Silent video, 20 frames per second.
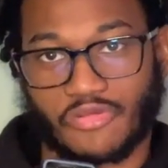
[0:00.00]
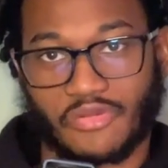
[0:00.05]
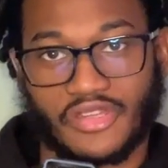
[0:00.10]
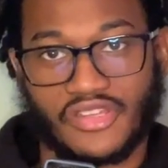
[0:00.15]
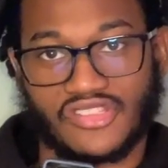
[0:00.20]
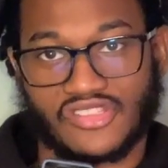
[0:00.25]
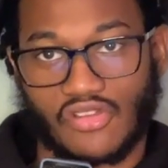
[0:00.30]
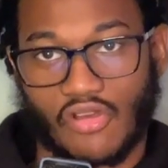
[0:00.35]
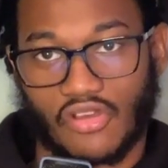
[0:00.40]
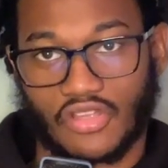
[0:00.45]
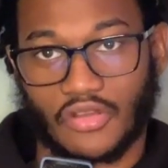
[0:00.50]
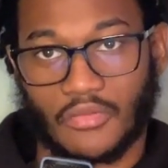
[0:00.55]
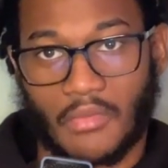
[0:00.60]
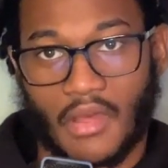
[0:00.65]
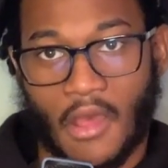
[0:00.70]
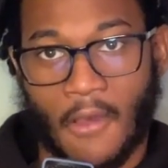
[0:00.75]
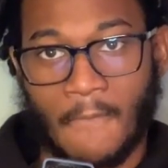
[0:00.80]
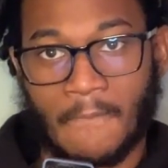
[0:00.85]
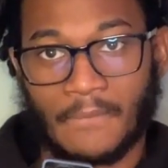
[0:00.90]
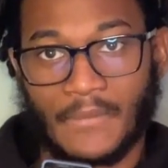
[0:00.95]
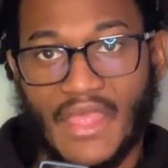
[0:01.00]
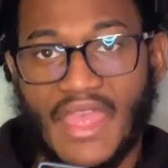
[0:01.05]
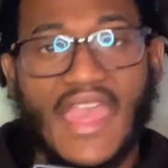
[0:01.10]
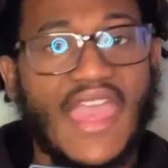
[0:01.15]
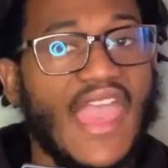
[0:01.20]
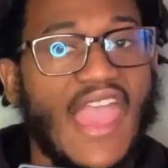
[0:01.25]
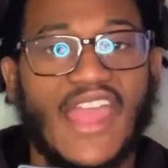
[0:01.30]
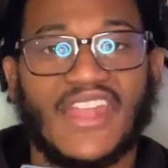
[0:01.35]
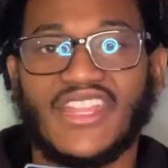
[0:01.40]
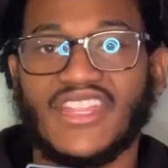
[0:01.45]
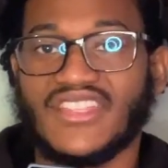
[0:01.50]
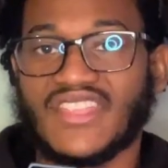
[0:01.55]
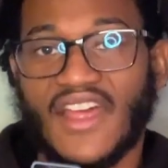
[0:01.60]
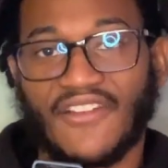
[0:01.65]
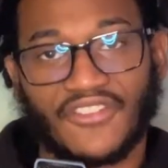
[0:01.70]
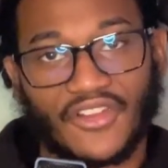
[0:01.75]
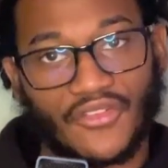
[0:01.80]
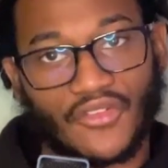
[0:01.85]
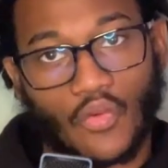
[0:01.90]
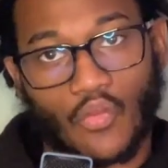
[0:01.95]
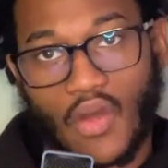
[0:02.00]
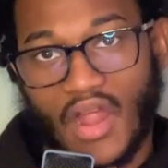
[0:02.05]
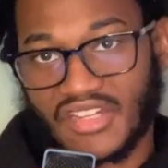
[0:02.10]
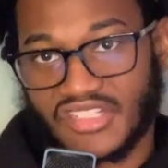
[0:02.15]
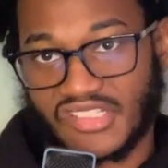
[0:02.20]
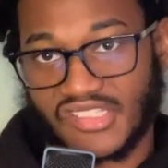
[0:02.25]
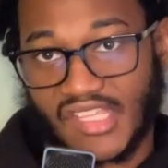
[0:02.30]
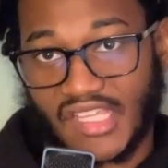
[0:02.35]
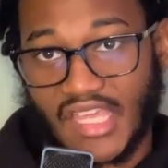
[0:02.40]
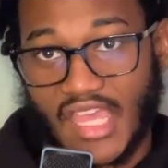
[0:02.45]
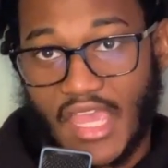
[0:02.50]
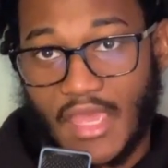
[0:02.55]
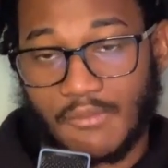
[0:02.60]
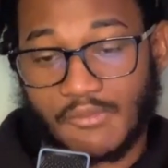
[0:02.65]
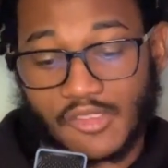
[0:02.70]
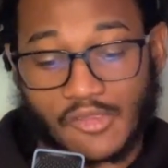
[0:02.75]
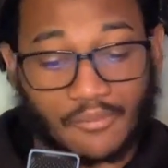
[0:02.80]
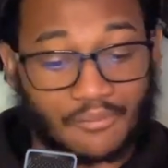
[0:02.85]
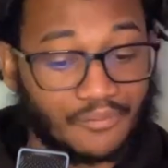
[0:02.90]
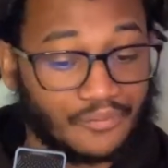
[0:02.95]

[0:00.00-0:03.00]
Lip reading: what he's talking about. And he never even watches the games.